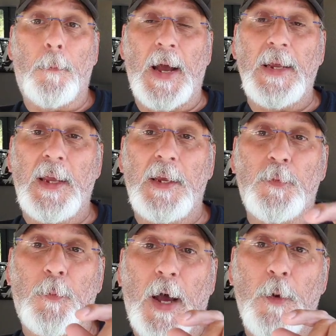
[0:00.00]
In my
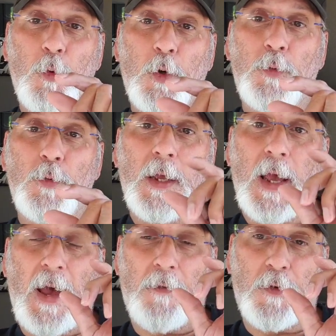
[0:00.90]
case, my wood,
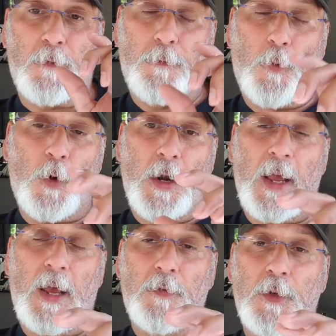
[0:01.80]
after
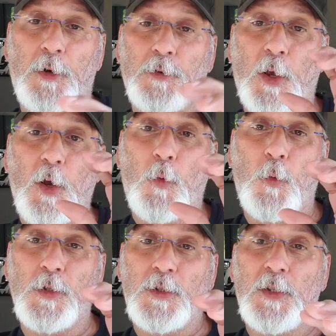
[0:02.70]
4.5 years,
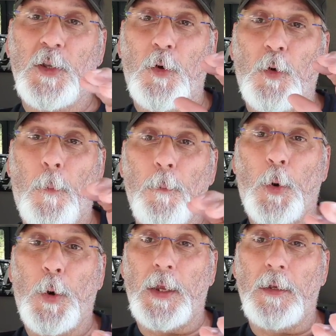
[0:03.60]
was still
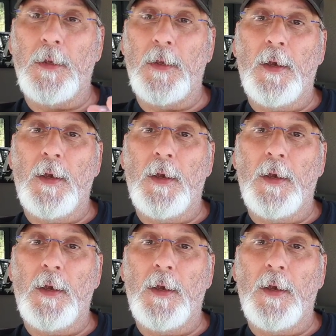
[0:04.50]
buoyant.